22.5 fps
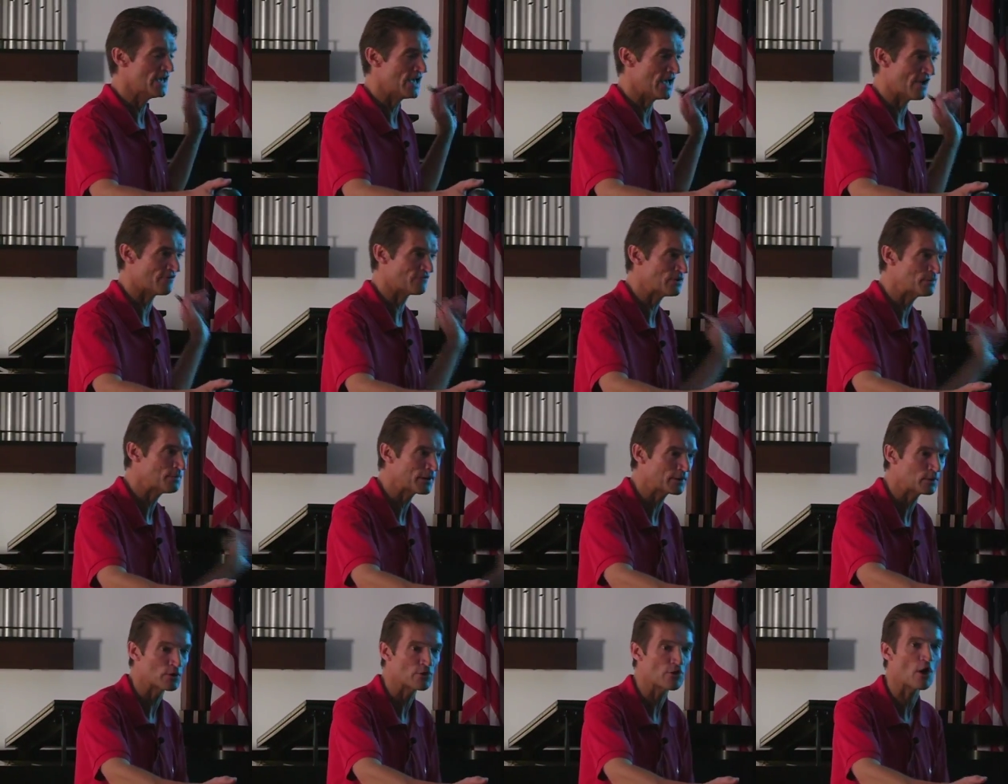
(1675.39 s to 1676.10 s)

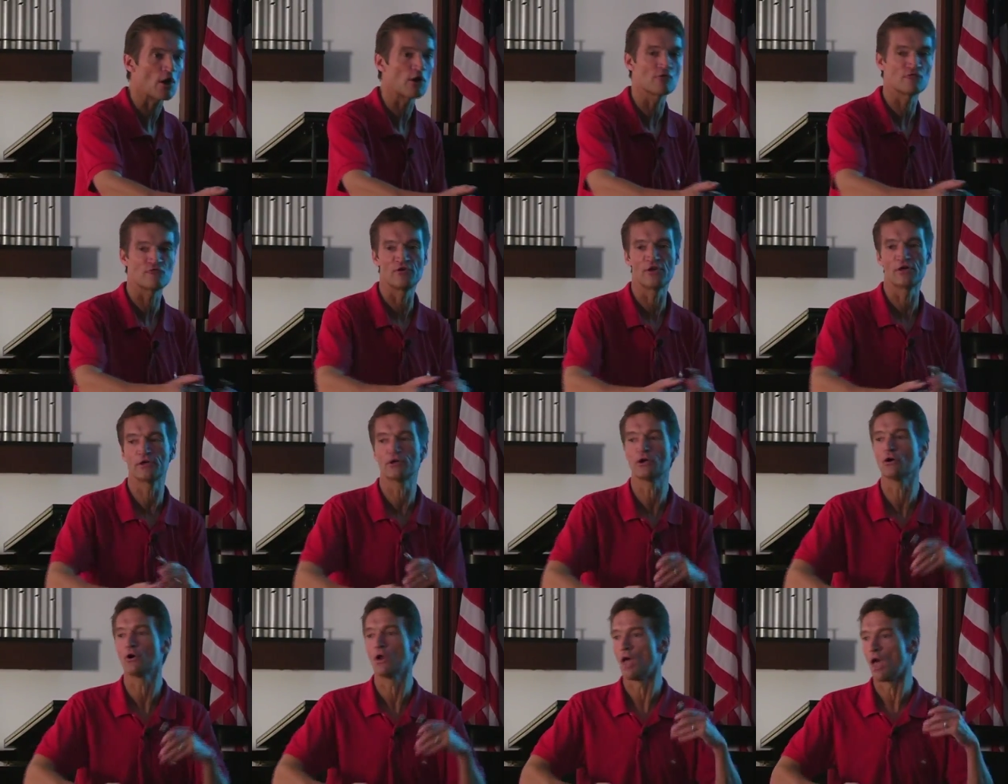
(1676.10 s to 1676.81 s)
Everybody with heart
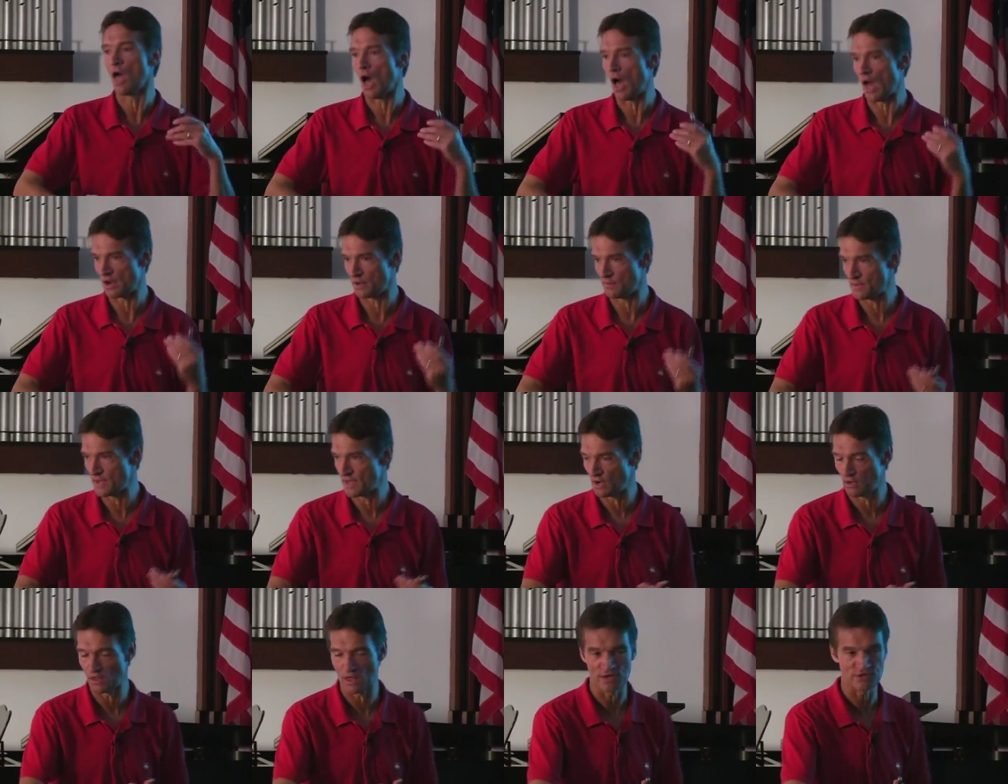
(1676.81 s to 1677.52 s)
failure ought to be
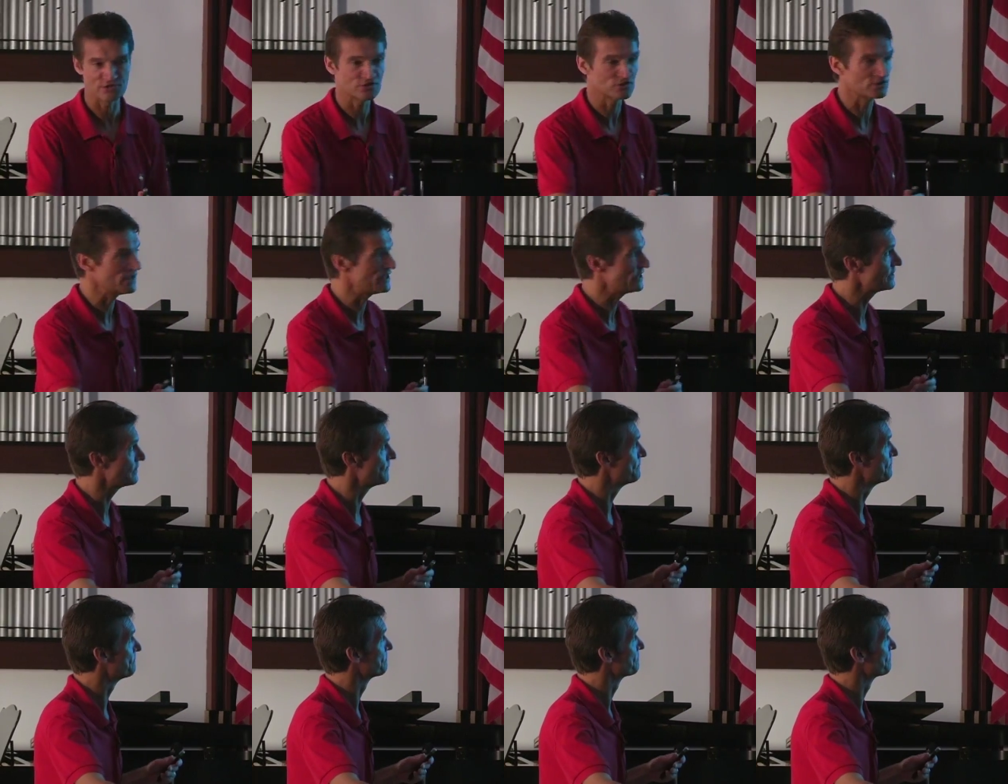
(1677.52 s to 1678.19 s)
on a lot of selenium.